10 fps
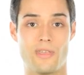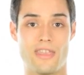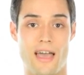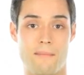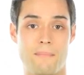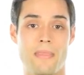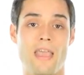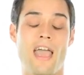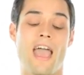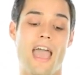with them,
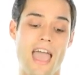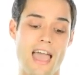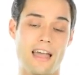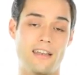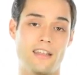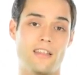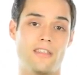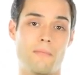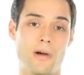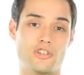and
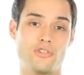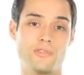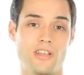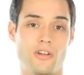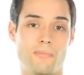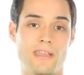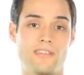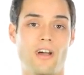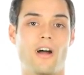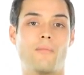the mushrooms on your
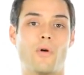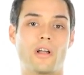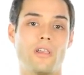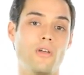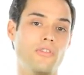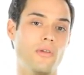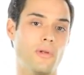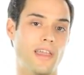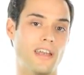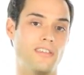pizza are more closely
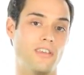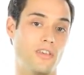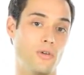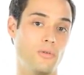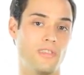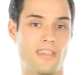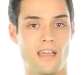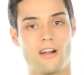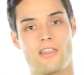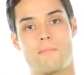related to you than
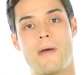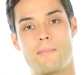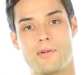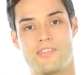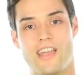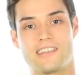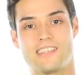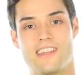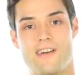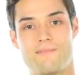they are to the peppers
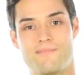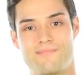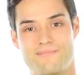next to them.